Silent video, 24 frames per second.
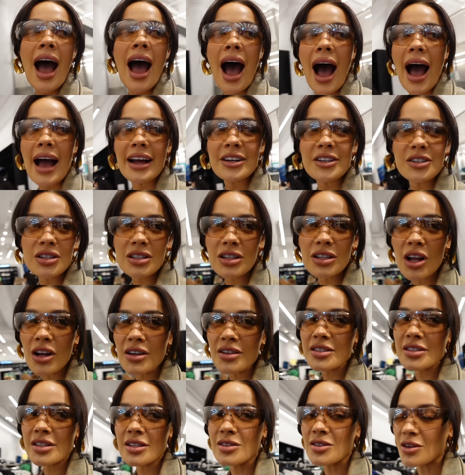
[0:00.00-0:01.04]
I just
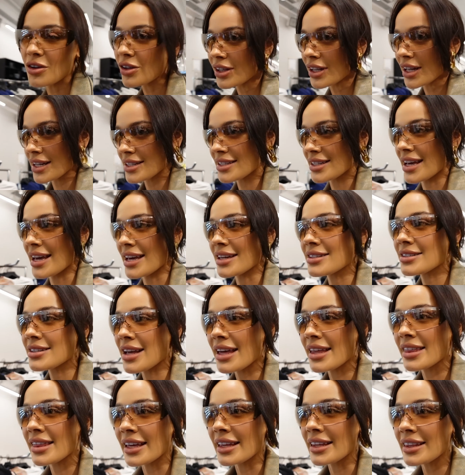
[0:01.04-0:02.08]
lost the sunglasses. I
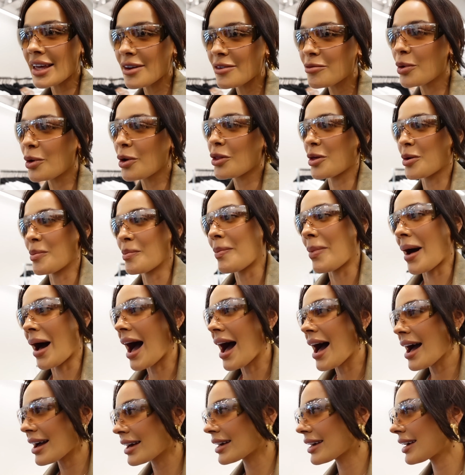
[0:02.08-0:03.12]
think they put them
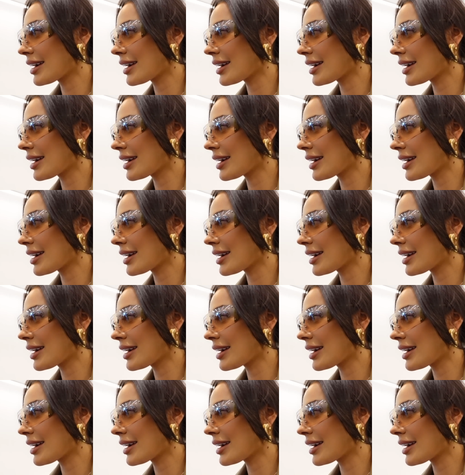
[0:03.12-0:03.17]
back.